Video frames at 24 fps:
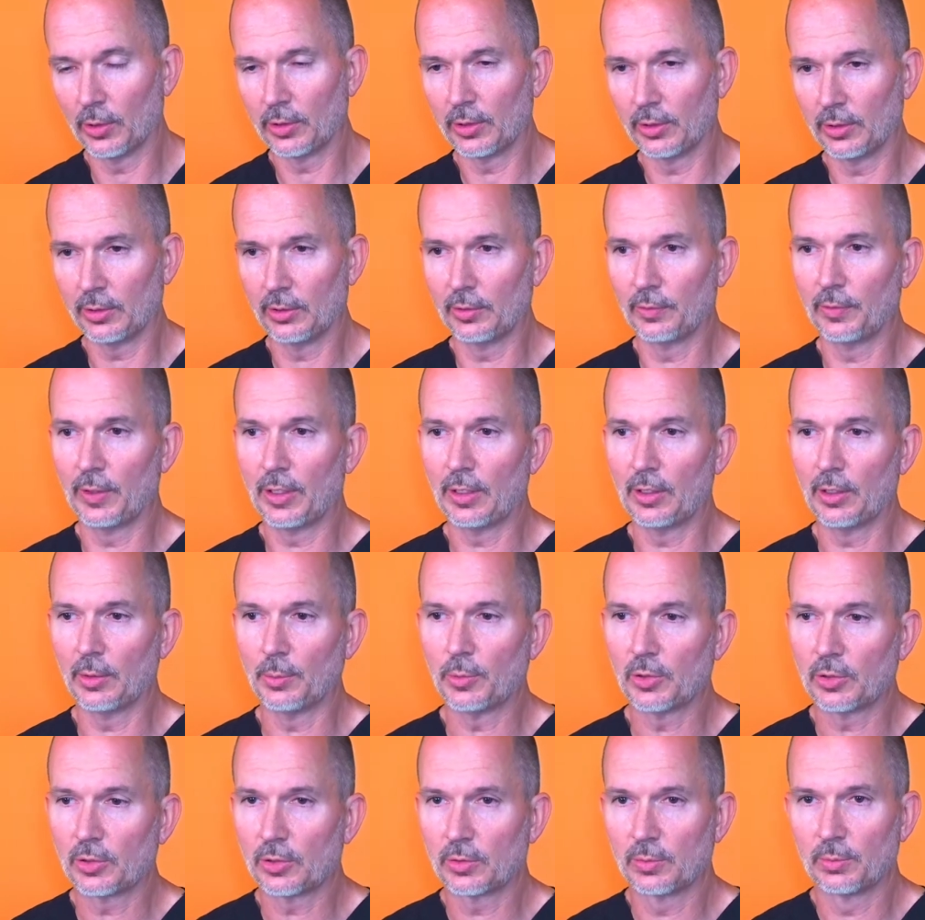that it
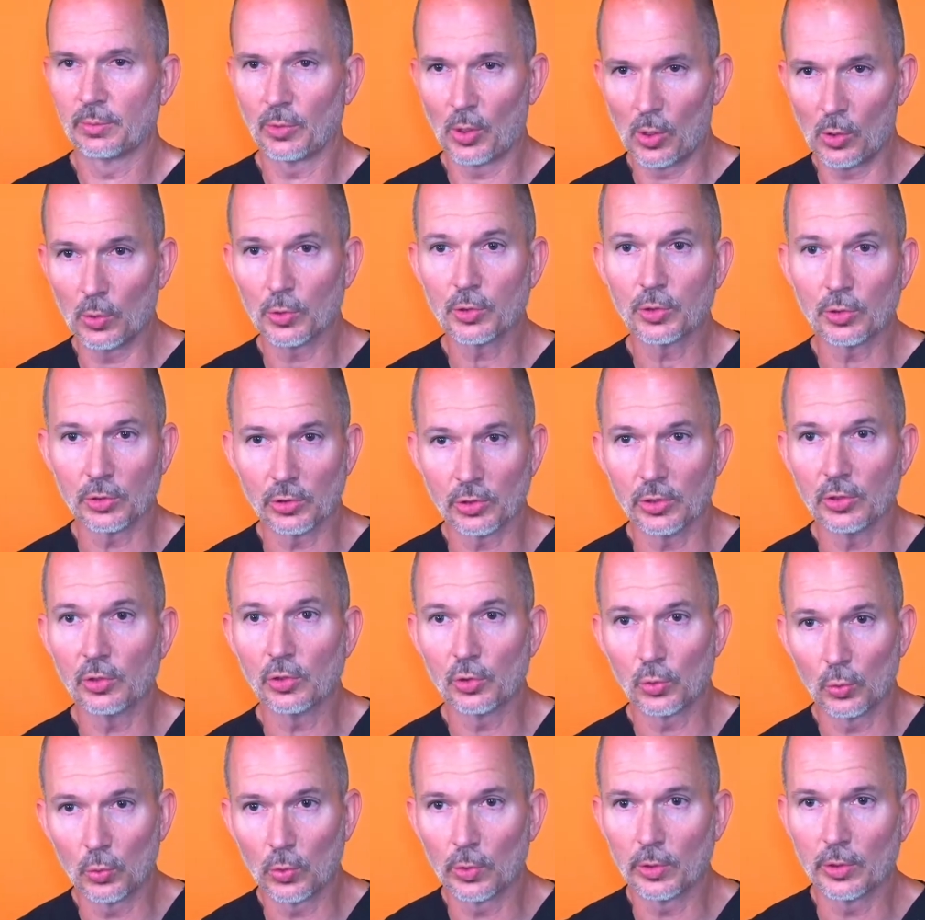develops ulcers and
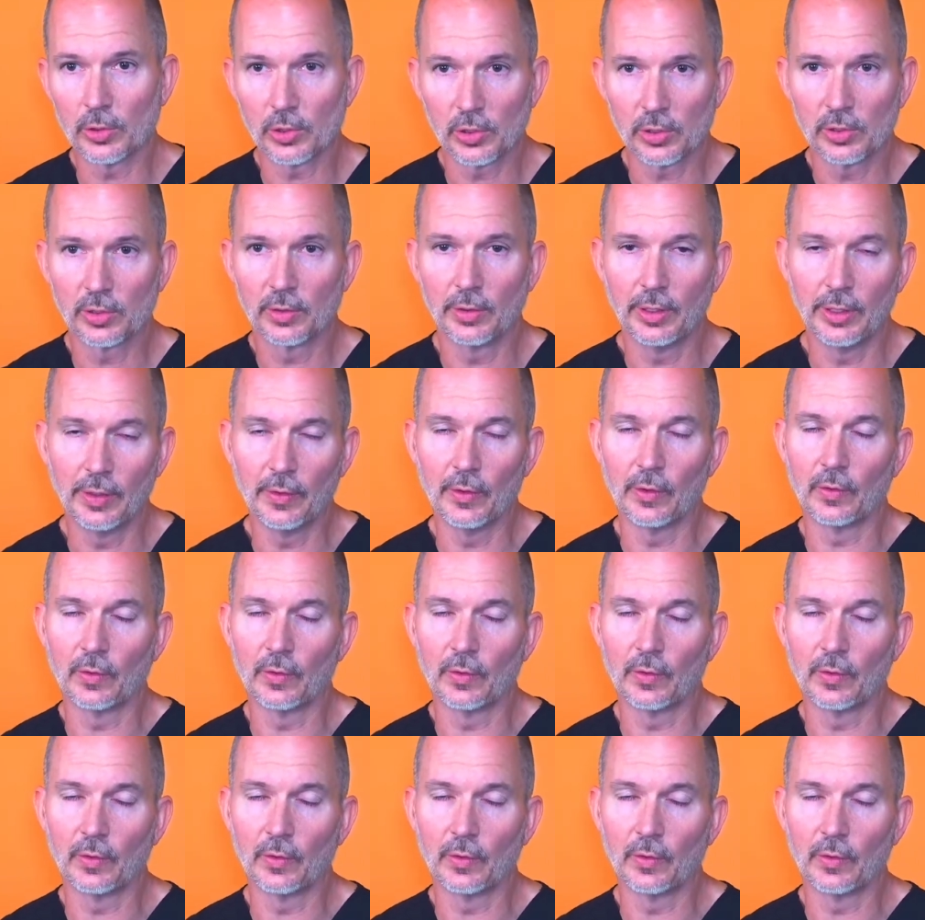sores in the